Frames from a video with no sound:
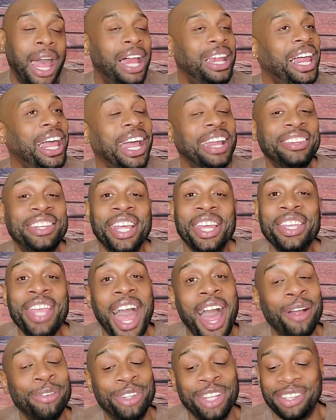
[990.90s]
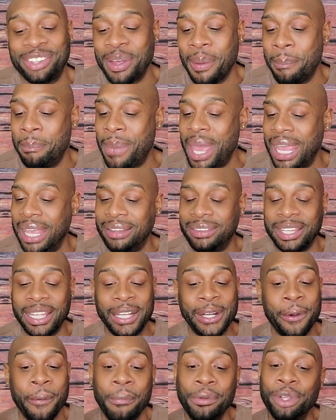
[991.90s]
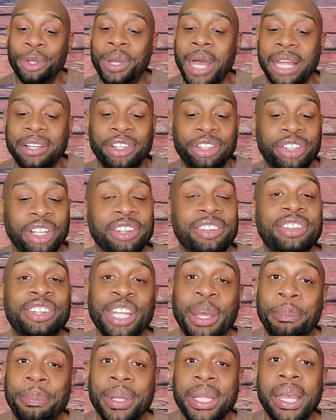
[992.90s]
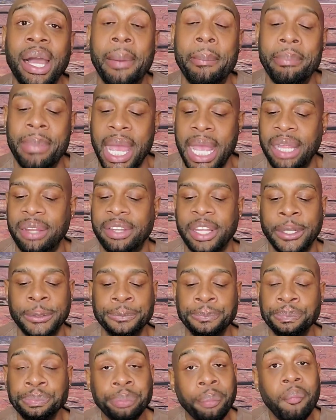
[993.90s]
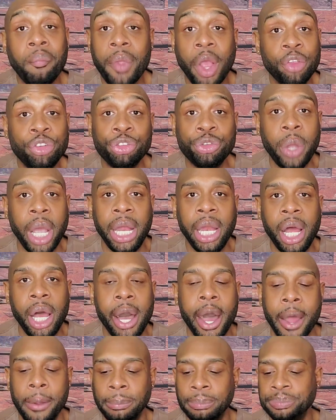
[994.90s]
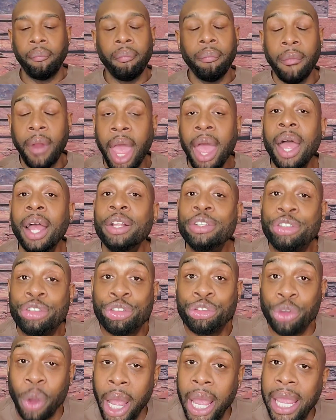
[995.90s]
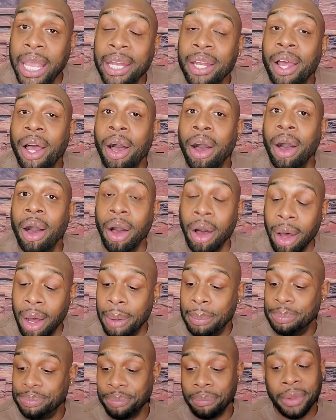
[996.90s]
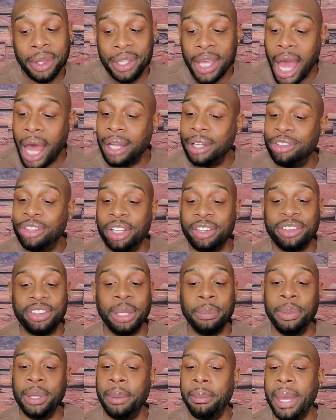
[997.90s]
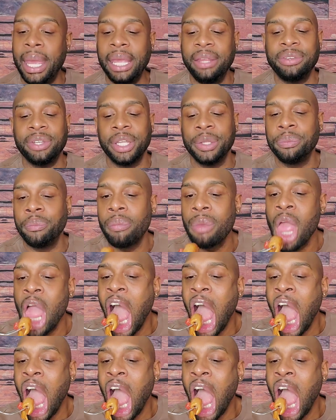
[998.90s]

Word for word: like I said, y'all just amazing. You guys are just simply amazing. Straight up. Straight up. Y'all are just simply amazing.